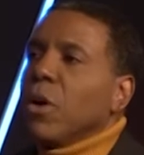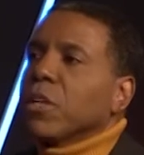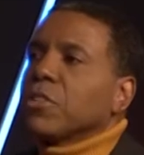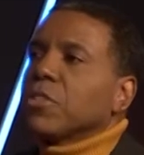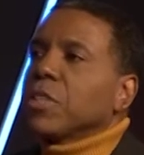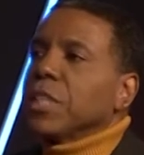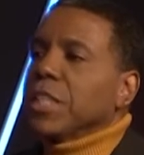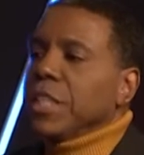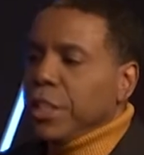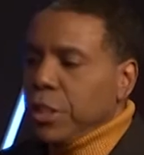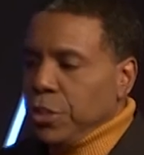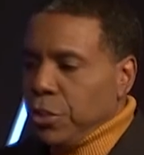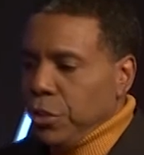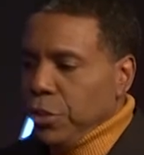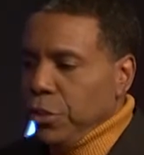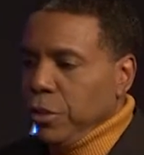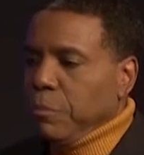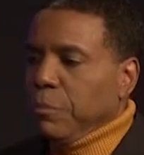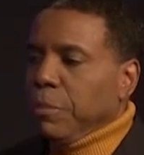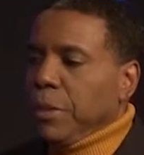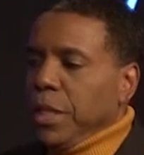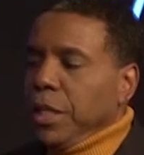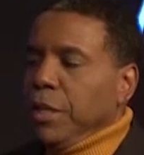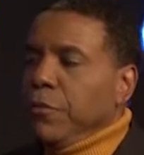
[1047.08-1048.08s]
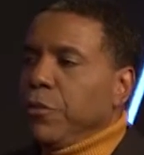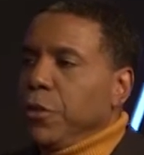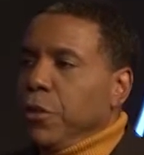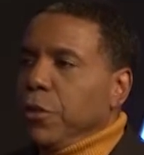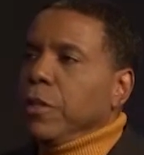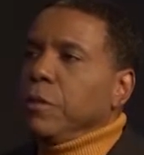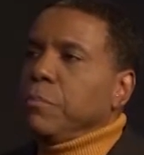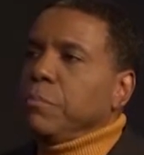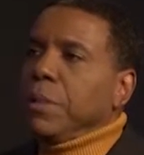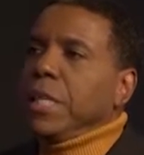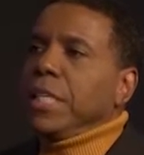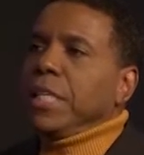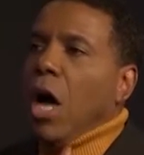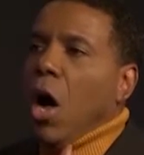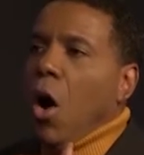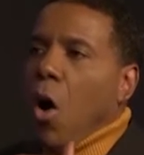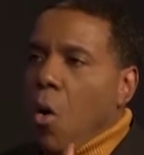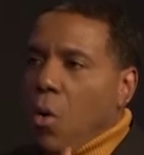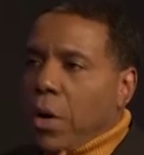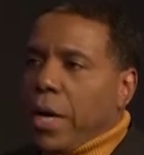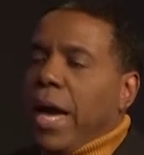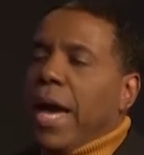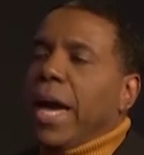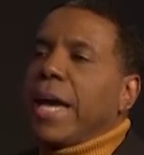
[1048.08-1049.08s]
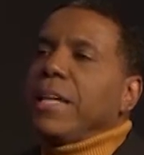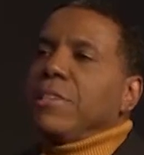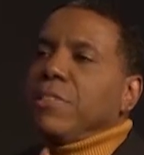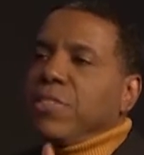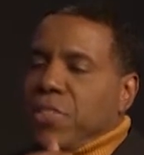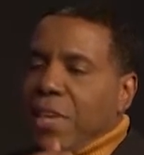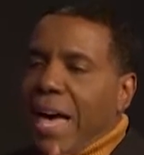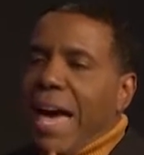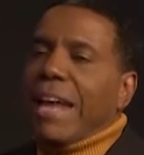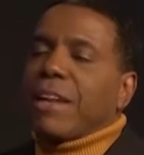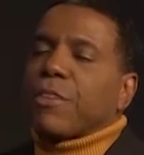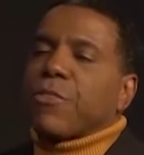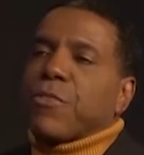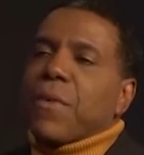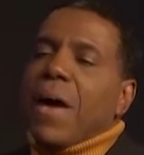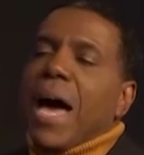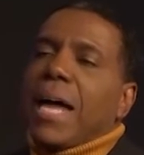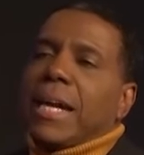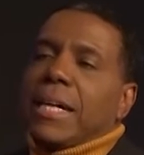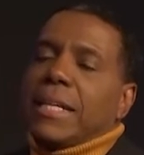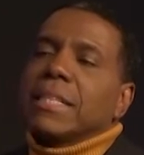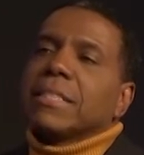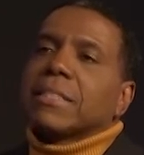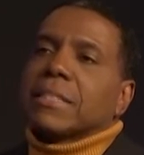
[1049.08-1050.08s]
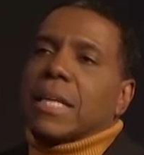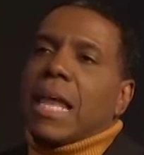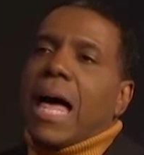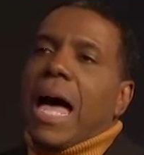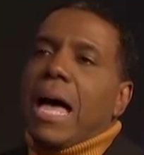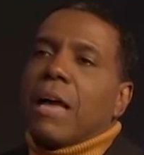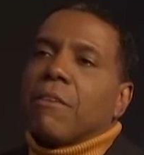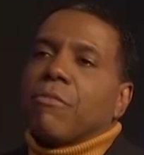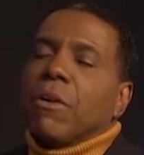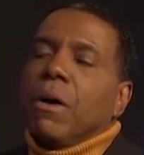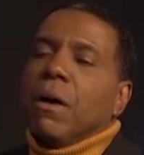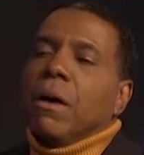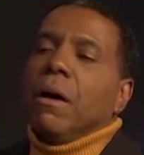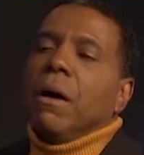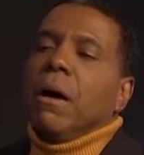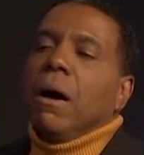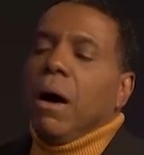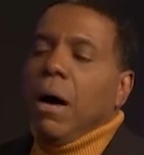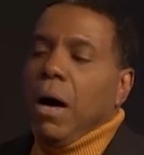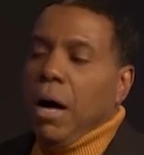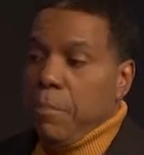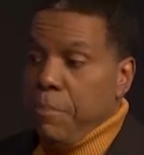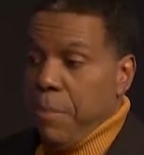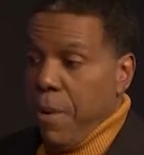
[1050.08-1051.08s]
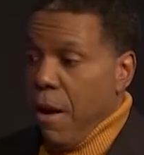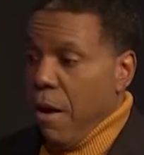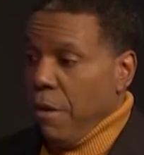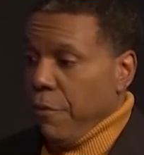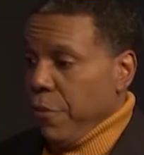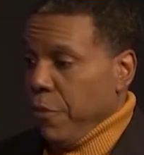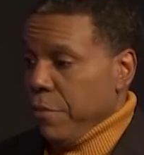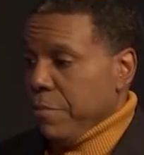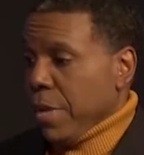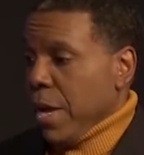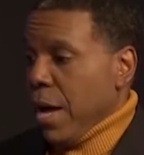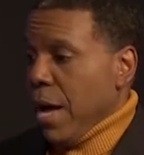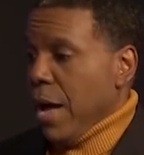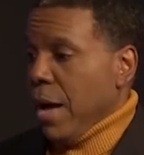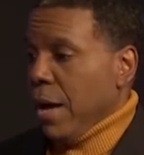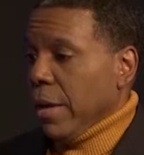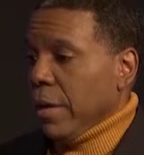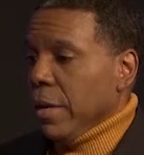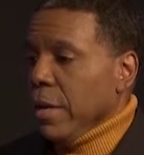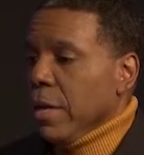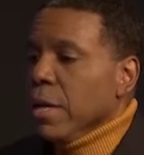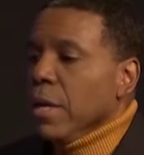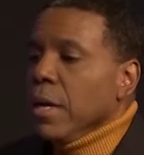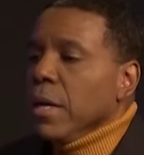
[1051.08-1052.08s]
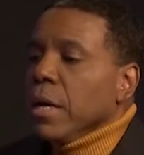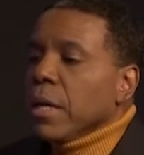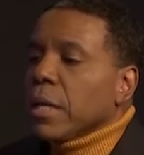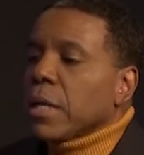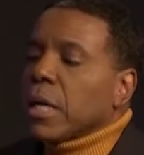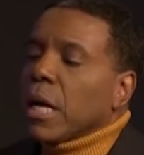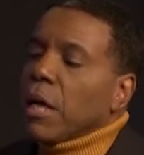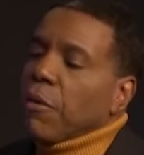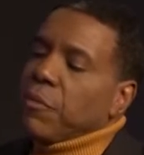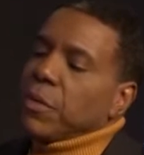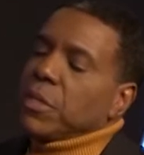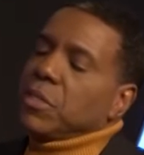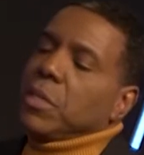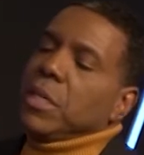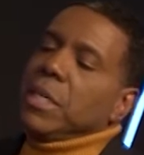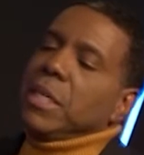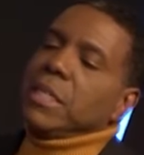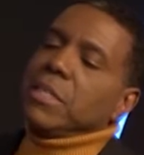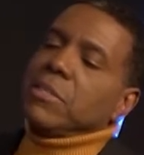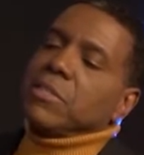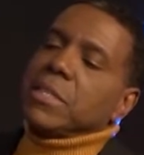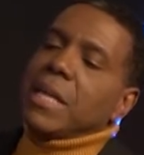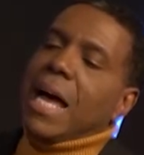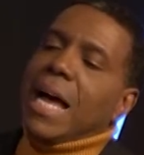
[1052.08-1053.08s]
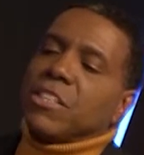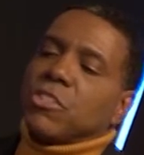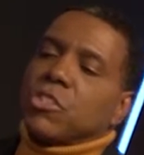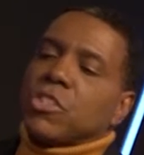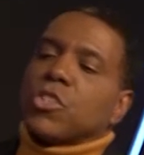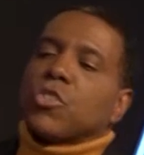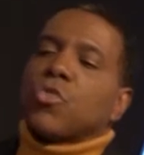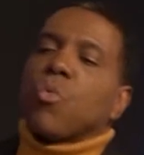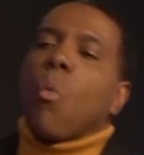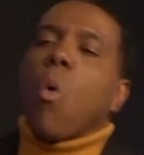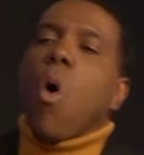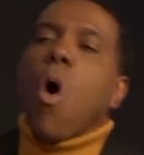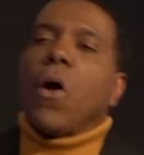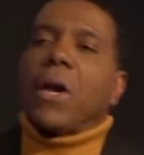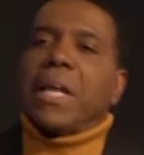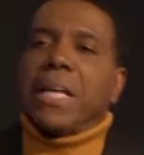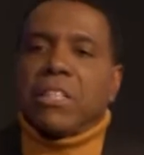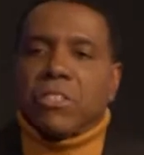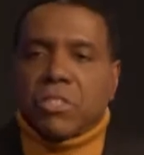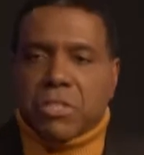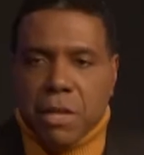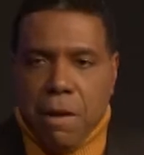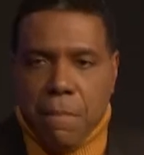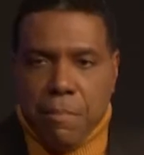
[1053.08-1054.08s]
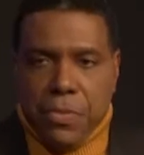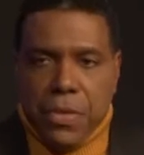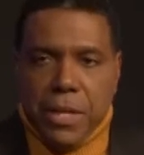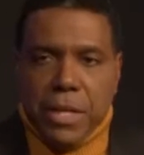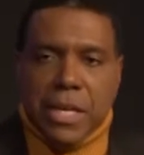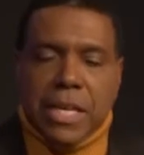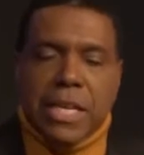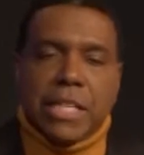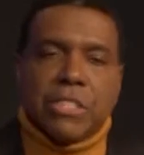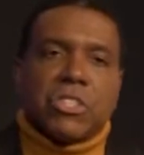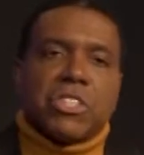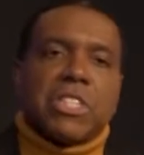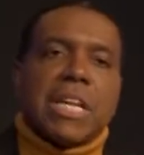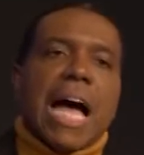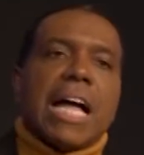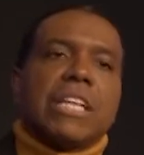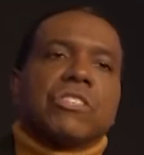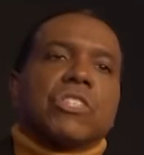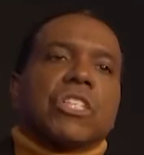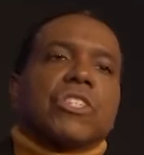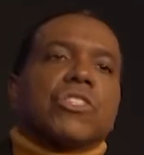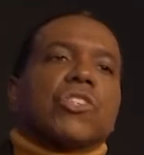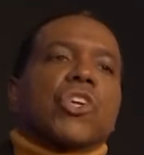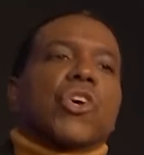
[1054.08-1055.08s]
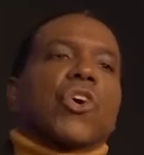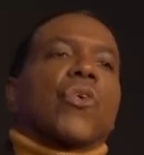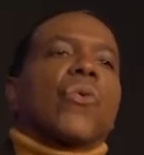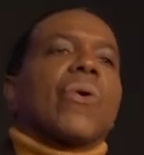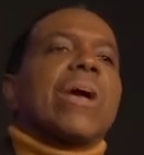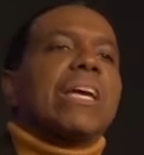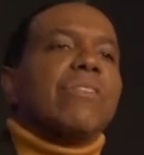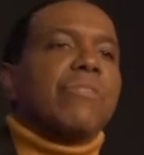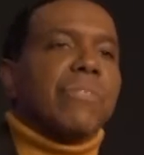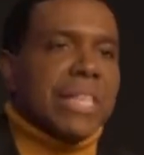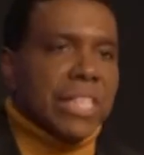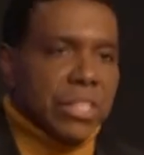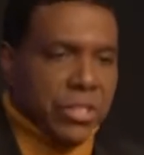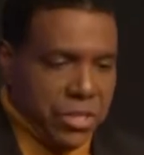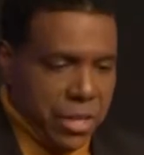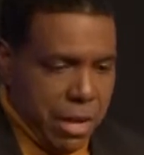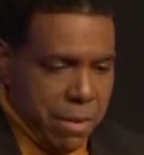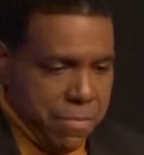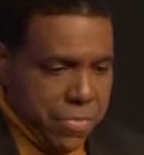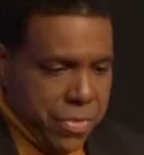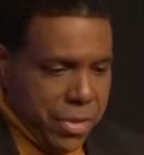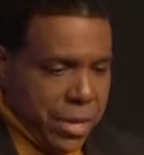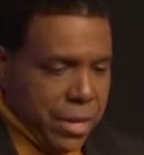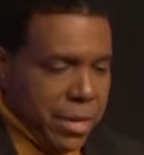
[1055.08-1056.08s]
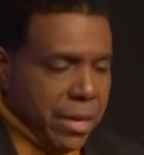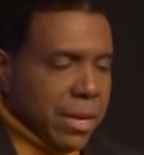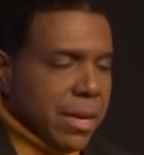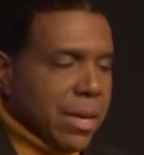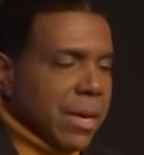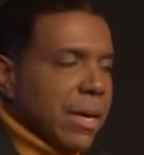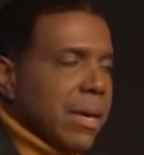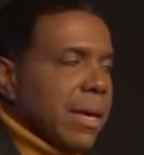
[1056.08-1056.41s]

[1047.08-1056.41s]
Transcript: wants to get you to believe you can be okay and satisfied in this life apart from God. Coveting is not just wanting something. It's not just craving something.